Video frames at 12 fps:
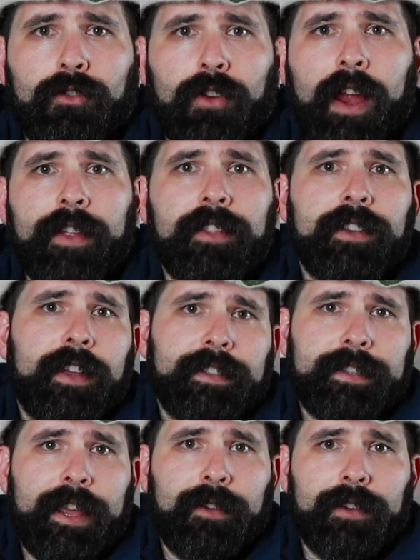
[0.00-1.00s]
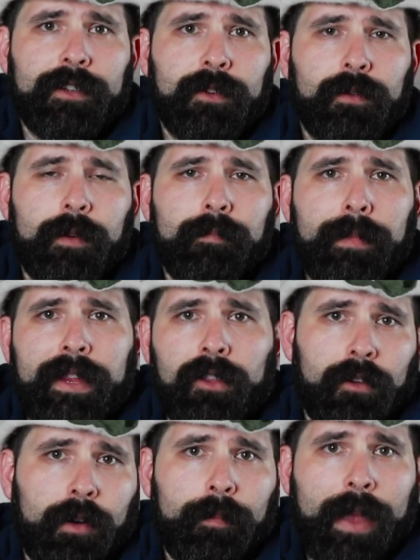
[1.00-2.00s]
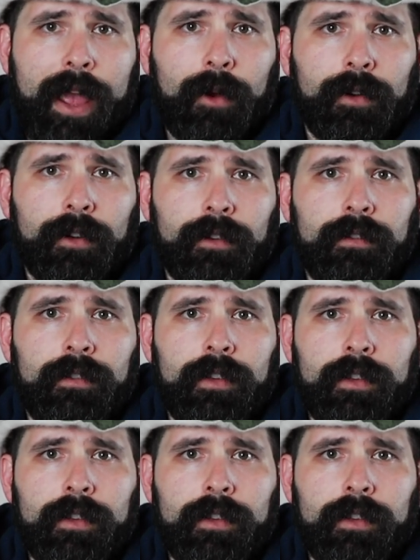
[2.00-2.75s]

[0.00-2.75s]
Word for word: grind the nuts down into a meal or a powder,